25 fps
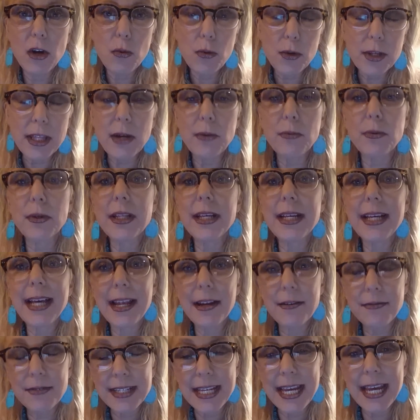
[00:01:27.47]
where they really
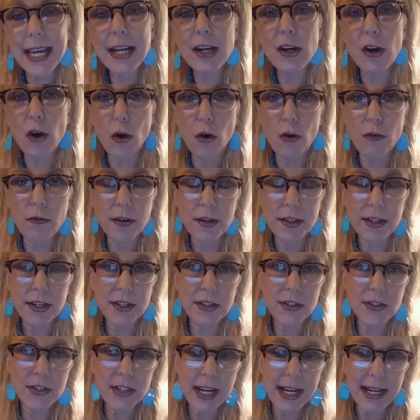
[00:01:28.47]
kind of take over
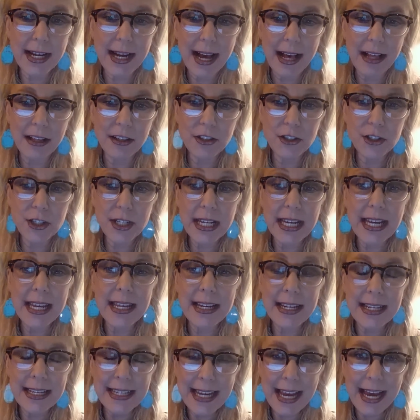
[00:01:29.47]
their psychology
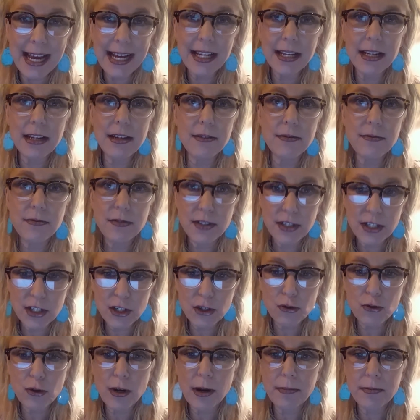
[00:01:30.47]
in a negative,
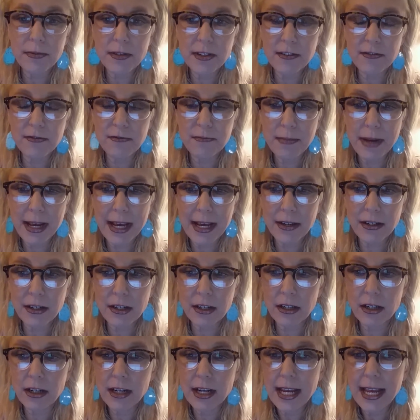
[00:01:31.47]
disruptive
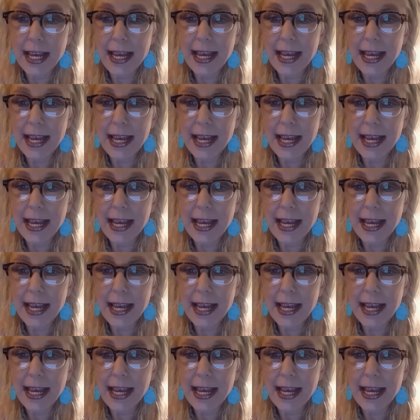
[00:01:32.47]
manner.